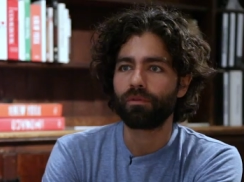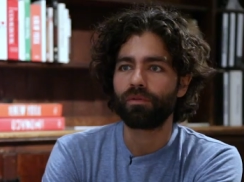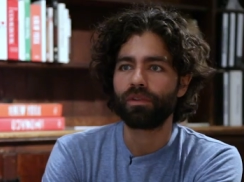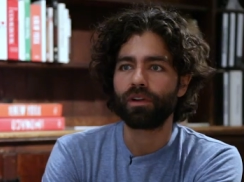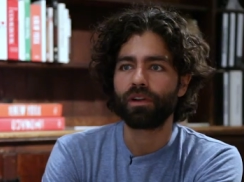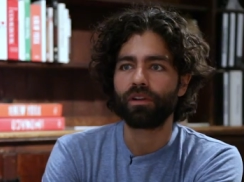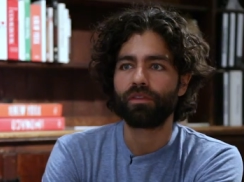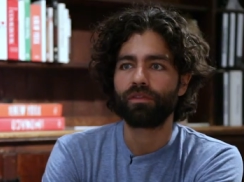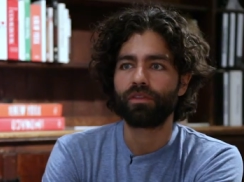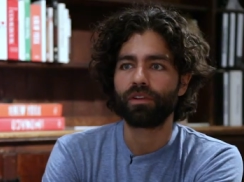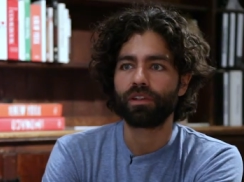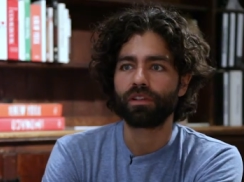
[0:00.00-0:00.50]

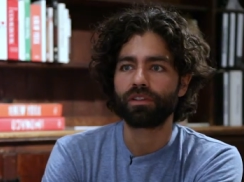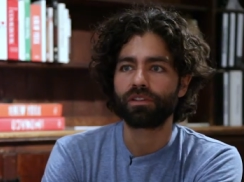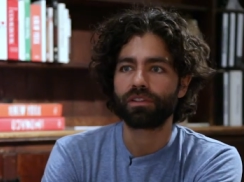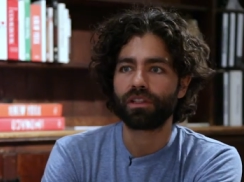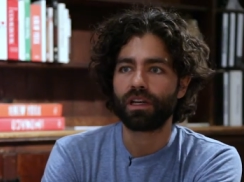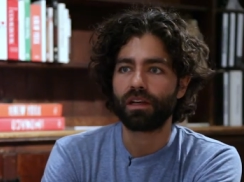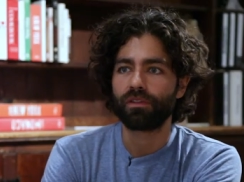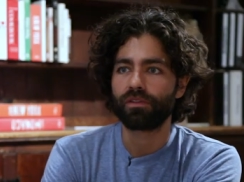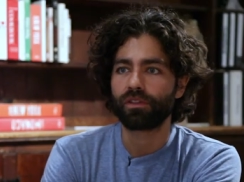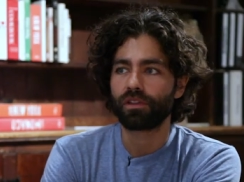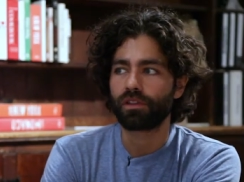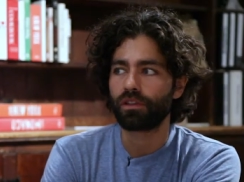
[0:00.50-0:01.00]
very
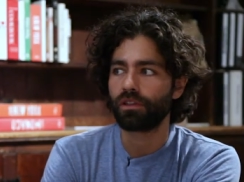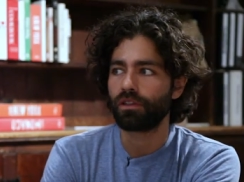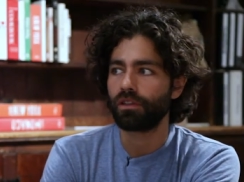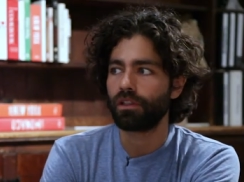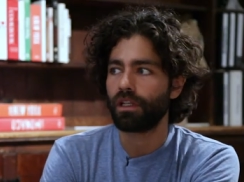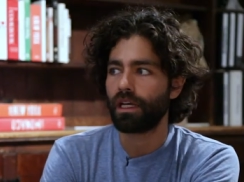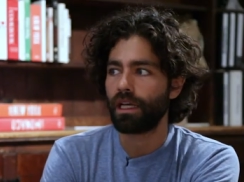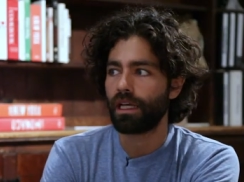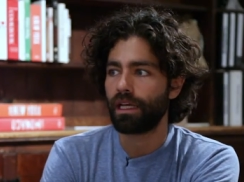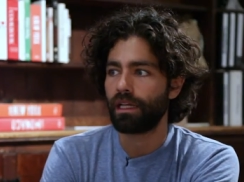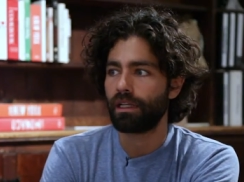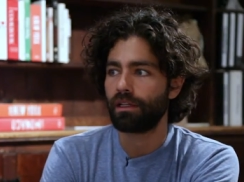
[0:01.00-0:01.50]
philosophical
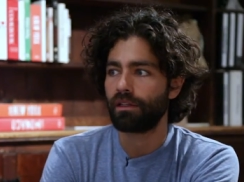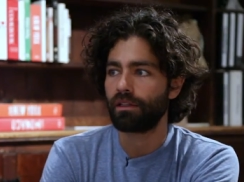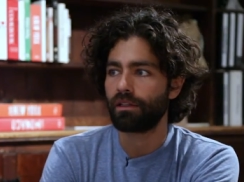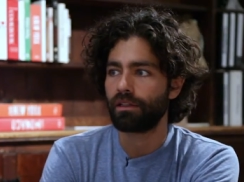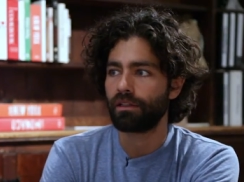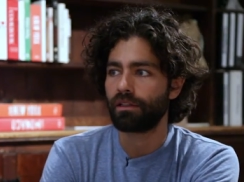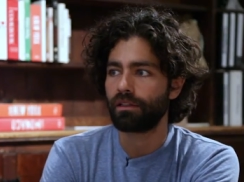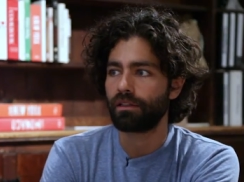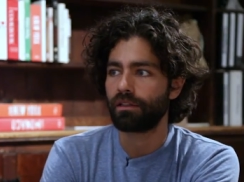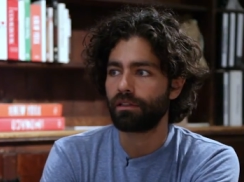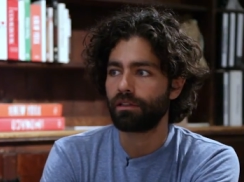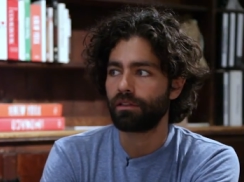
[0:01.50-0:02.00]
and
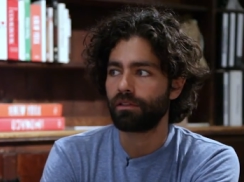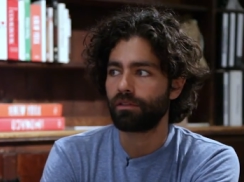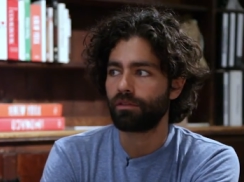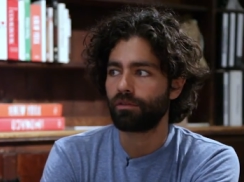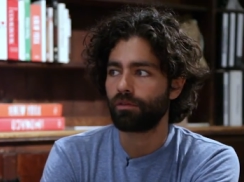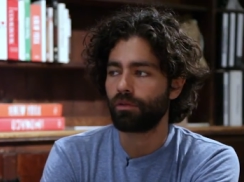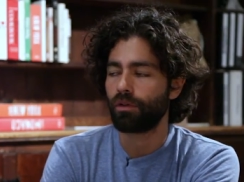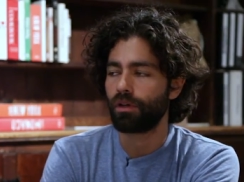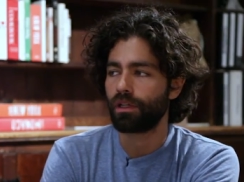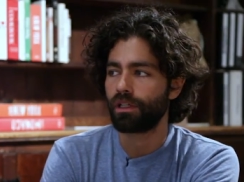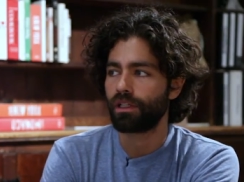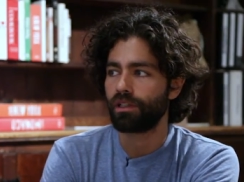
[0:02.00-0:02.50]

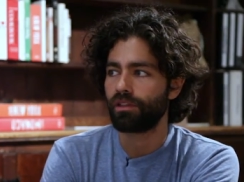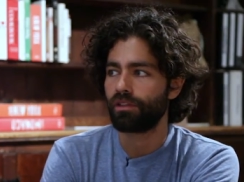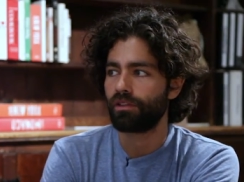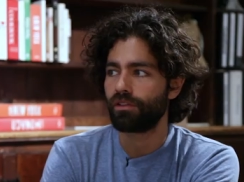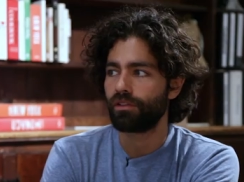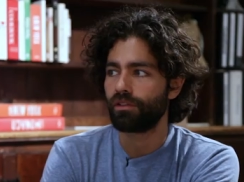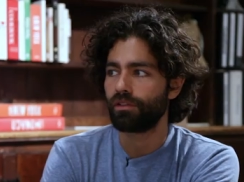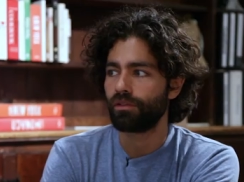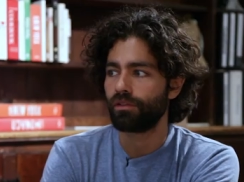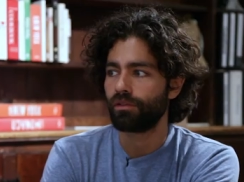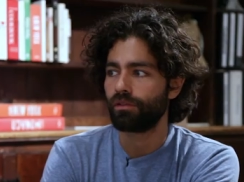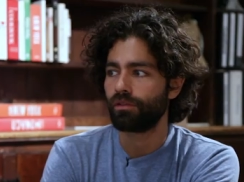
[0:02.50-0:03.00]
wanted
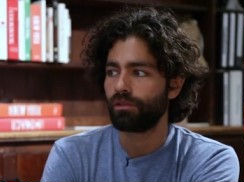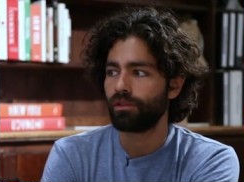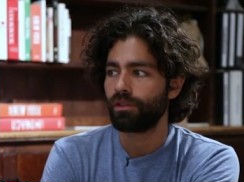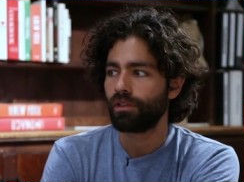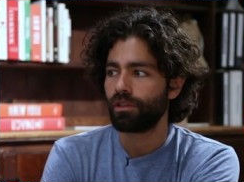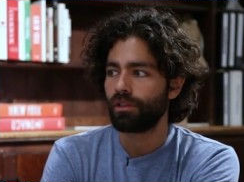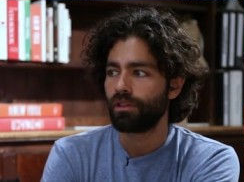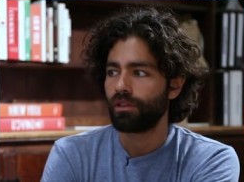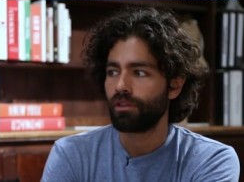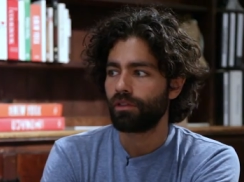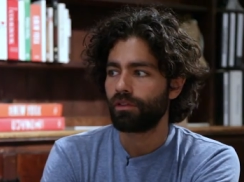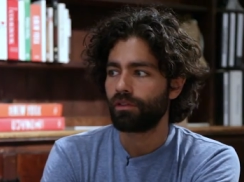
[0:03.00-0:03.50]
to
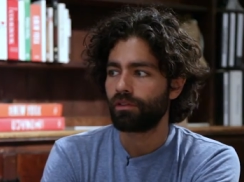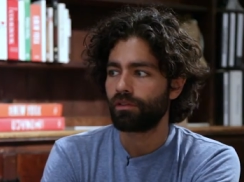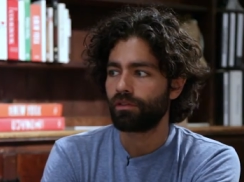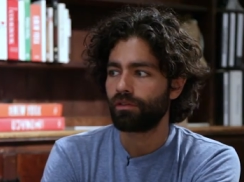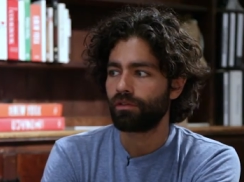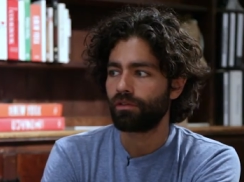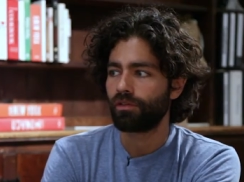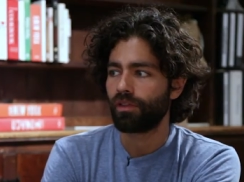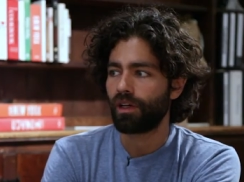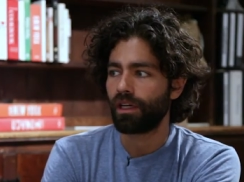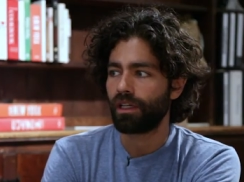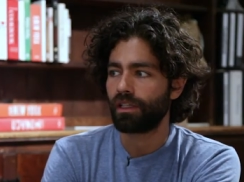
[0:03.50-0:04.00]

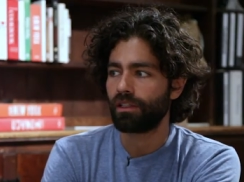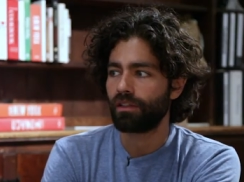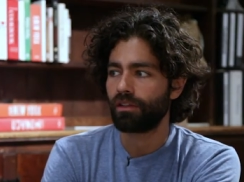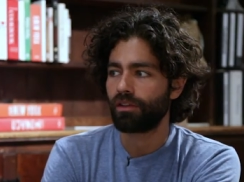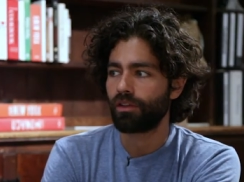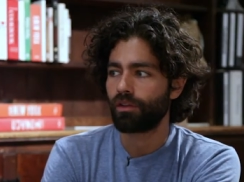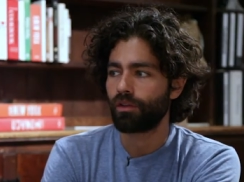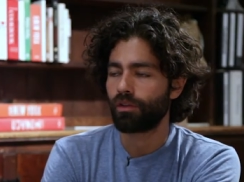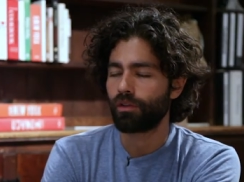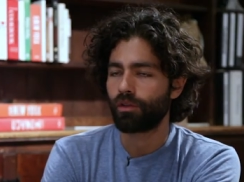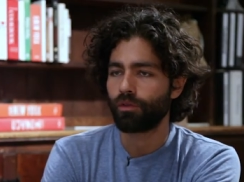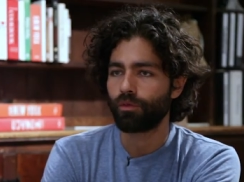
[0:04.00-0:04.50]
find
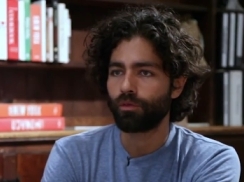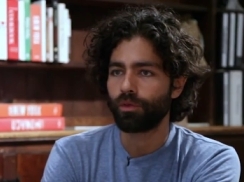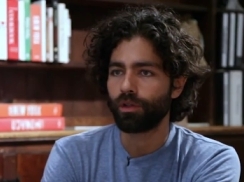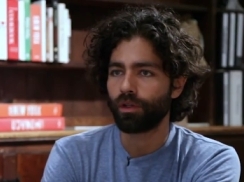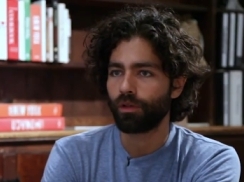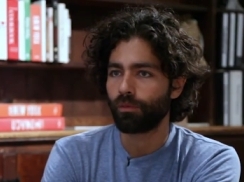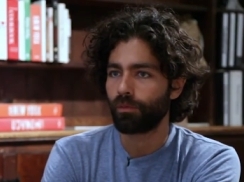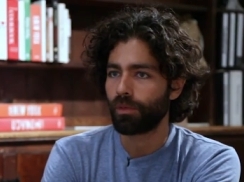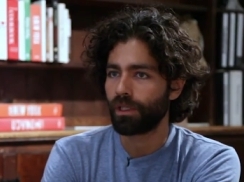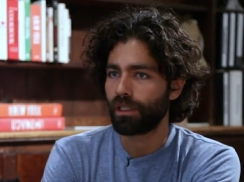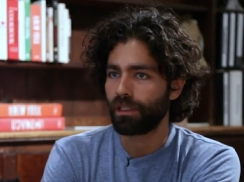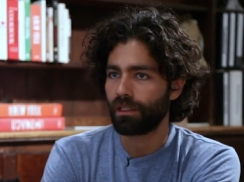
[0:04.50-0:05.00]
the real
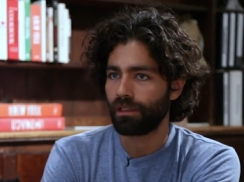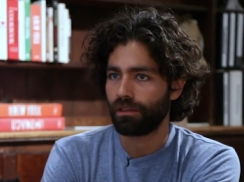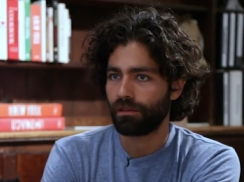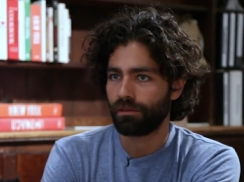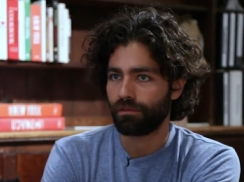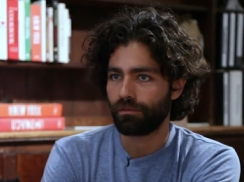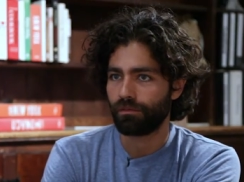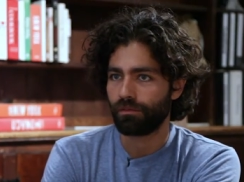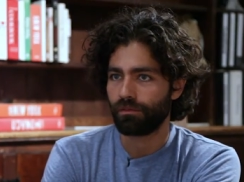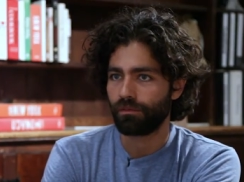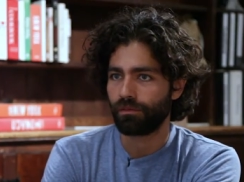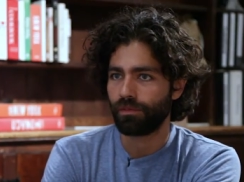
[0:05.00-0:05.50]
meaning
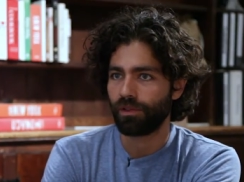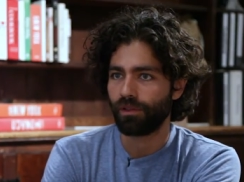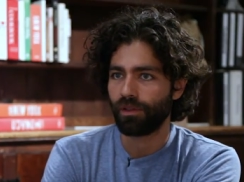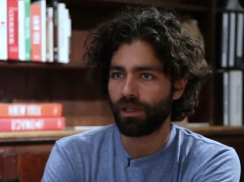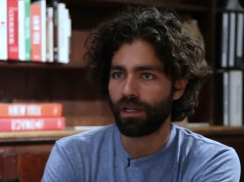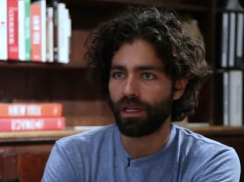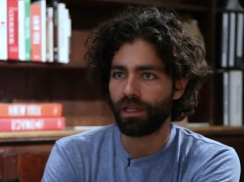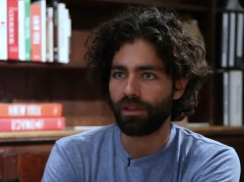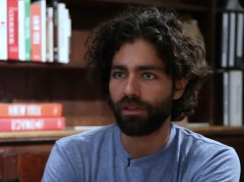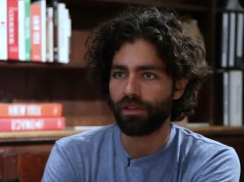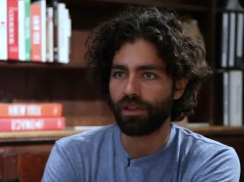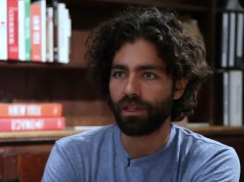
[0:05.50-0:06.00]

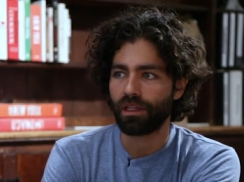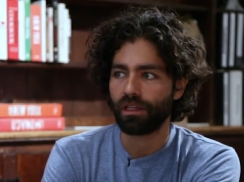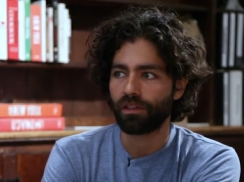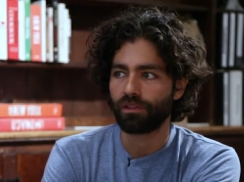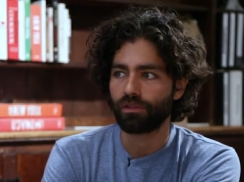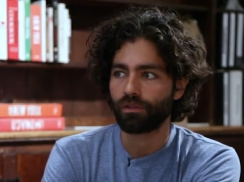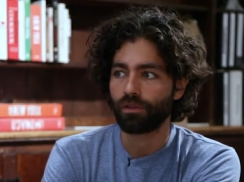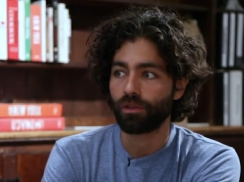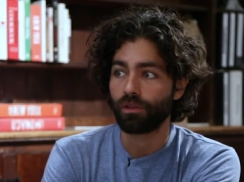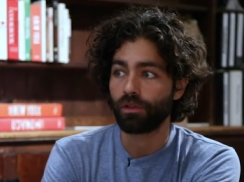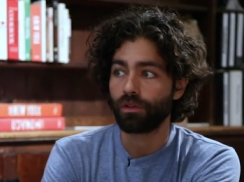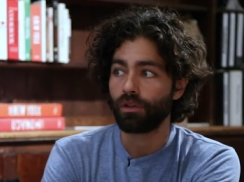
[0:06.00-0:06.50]
behind
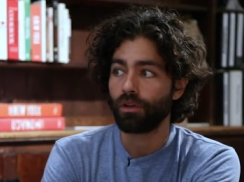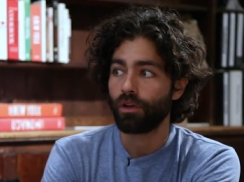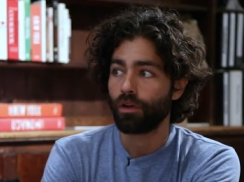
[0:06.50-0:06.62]
things, or